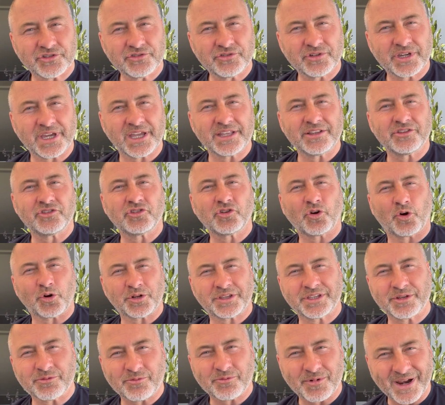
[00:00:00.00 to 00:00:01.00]
You can
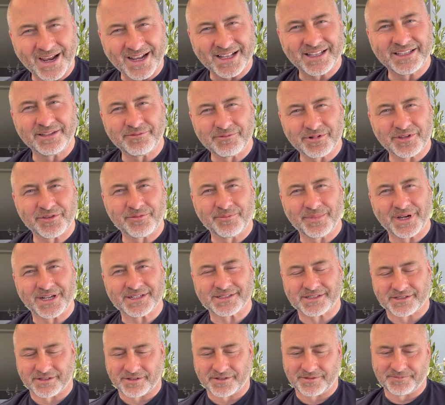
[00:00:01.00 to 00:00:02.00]
talk directly with the
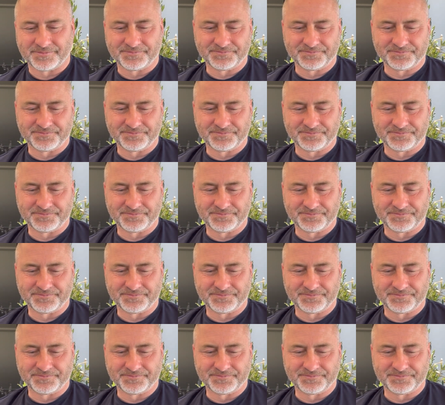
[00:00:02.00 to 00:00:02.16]
master.